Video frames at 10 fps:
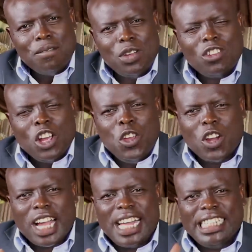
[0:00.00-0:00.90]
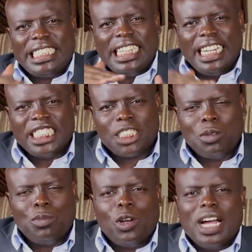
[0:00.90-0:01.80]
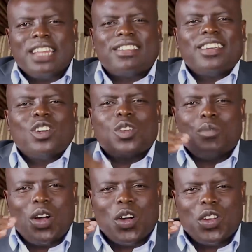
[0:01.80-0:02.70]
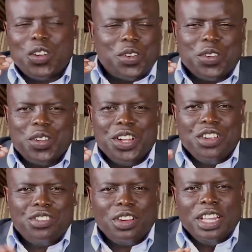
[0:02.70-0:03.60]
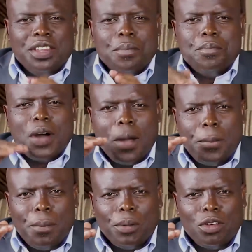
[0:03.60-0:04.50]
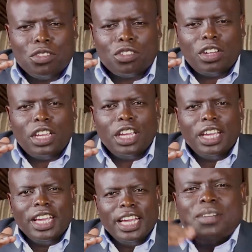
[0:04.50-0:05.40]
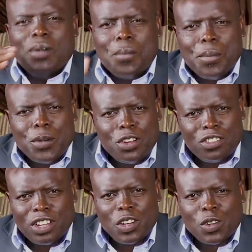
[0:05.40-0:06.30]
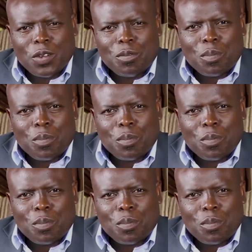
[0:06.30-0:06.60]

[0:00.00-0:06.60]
Because you can't see less people and sell to more. No. So the more people you see, the more people you sell to.